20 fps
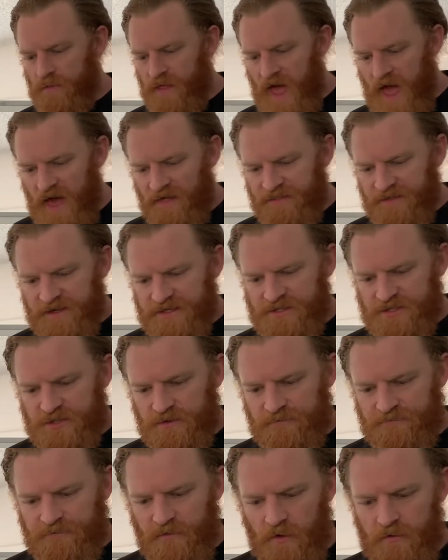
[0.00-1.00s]
ethics
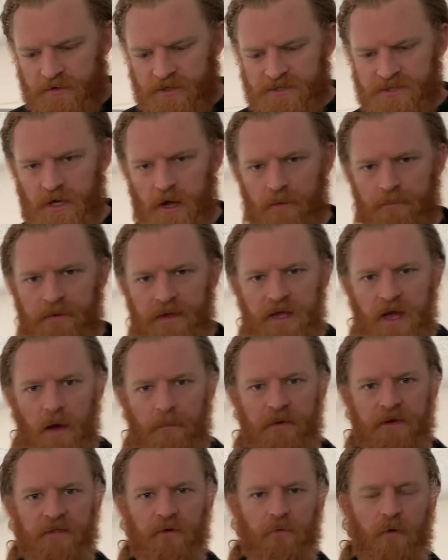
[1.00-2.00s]
should focus on
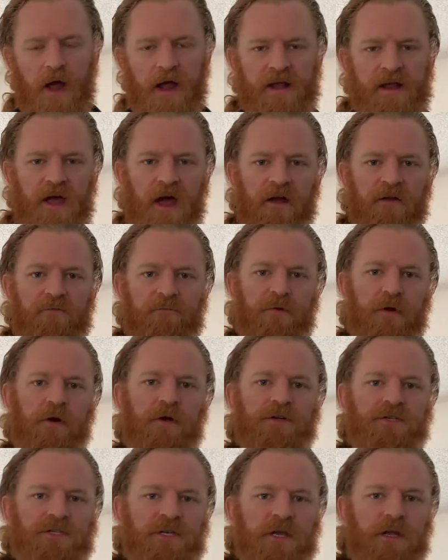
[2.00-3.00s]
becoming the right kind of
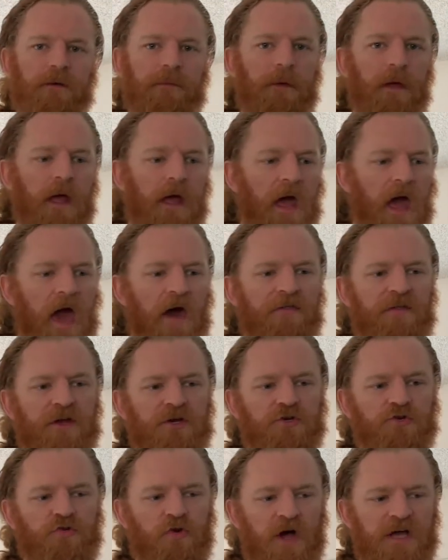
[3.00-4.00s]
person, and
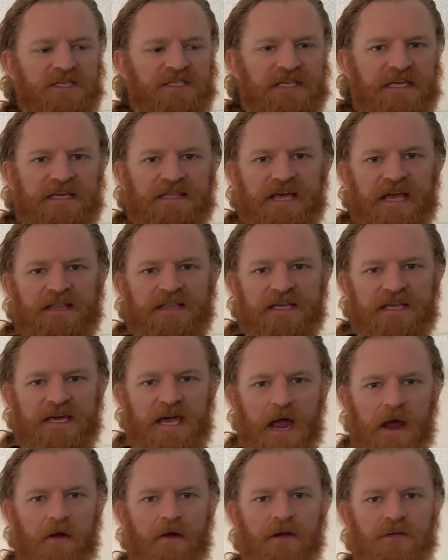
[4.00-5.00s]
then trusting that the
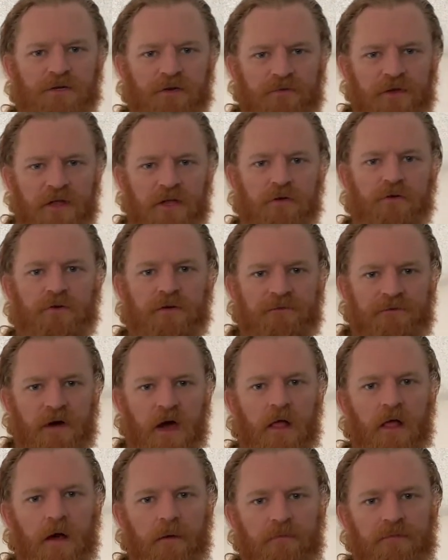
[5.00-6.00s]
character that you
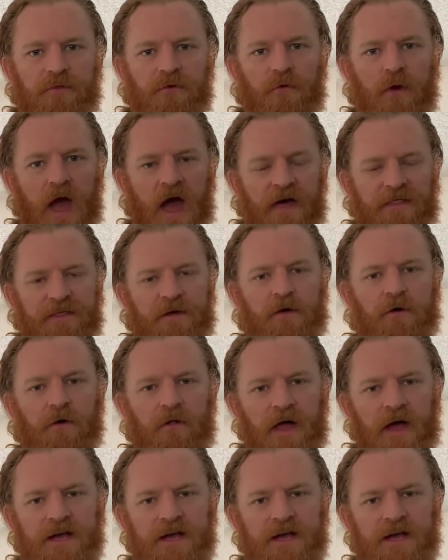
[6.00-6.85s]
develop through ethical